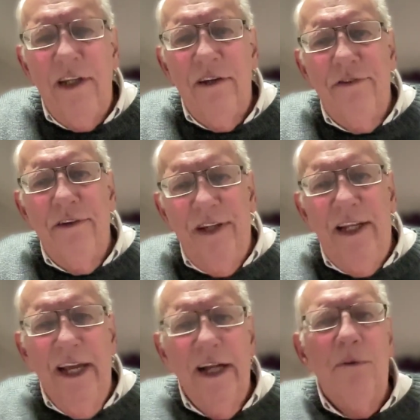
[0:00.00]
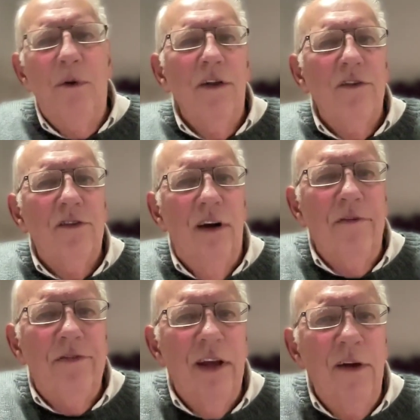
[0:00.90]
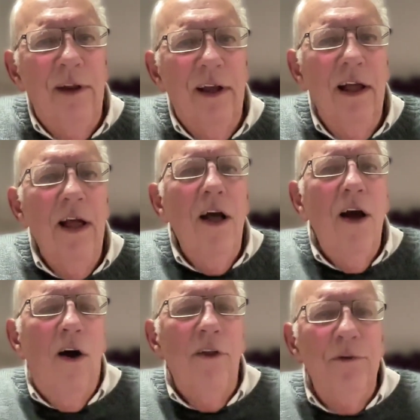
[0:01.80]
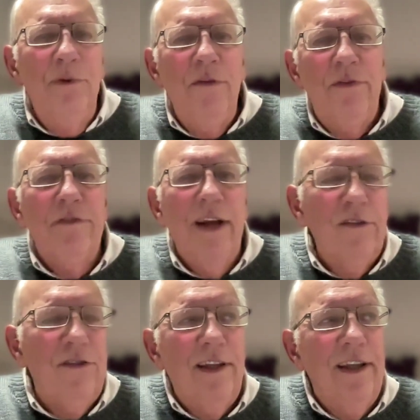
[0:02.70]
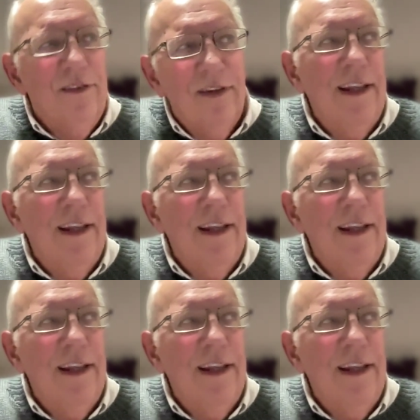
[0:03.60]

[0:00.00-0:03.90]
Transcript: to 50 gigawatts of solar on the roofs of our cities.